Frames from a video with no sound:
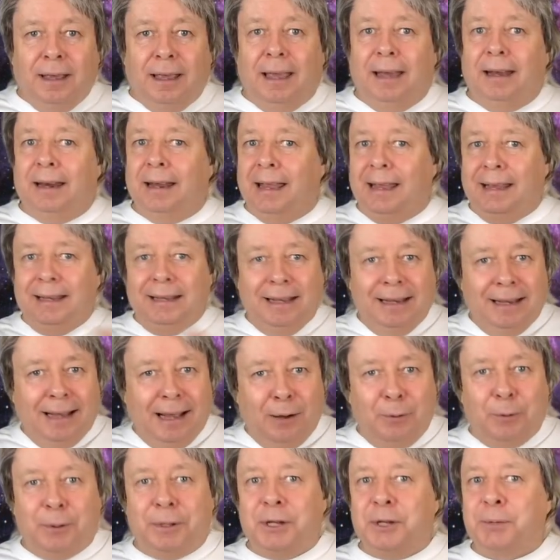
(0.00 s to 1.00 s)
and hanging
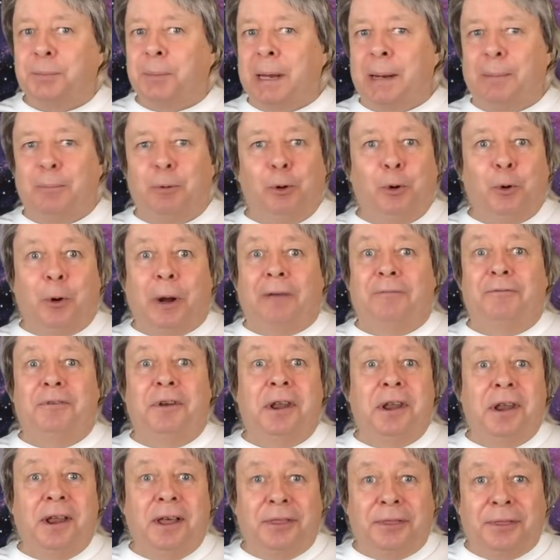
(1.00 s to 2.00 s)
out with these people who have
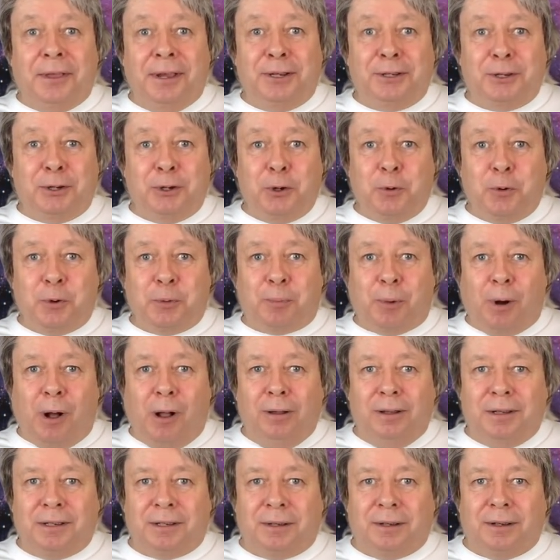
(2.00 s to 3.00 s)
nothing to do with
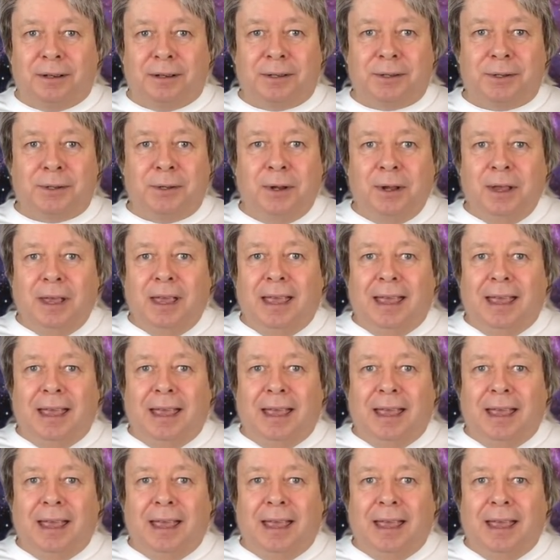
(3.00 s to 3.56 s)
politics